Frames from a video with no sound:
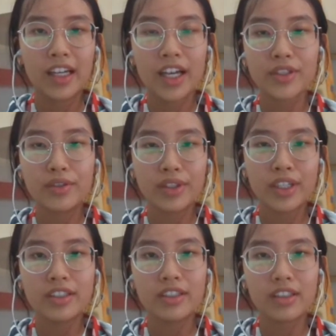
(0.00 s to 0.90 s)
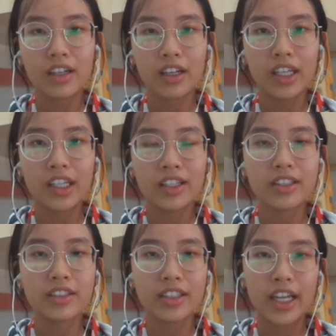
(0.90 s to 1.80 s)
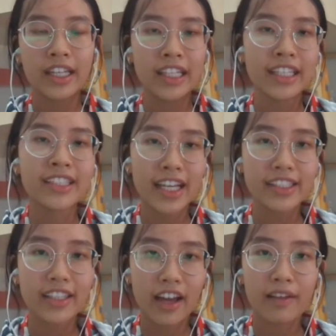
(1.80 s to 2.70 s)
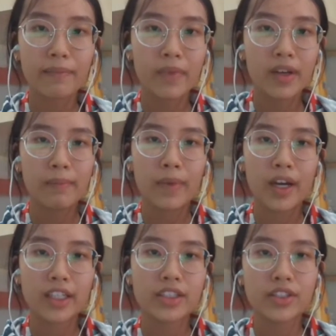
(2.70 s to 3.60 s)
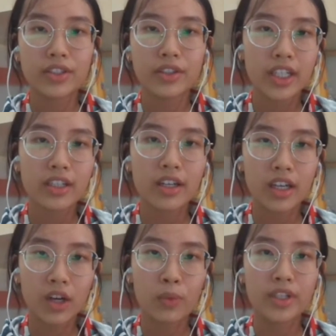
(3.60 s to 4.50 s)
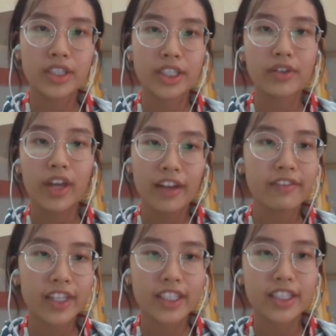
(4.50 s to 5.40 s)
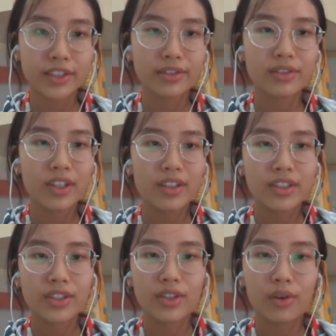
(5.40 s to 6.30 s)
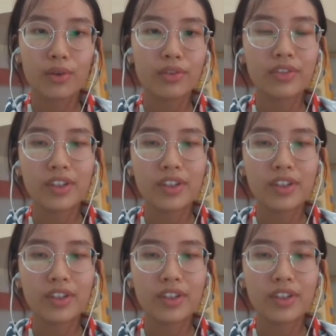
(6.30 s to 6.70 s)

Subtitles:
actually, in this and at that time, my story was too heavy to solve.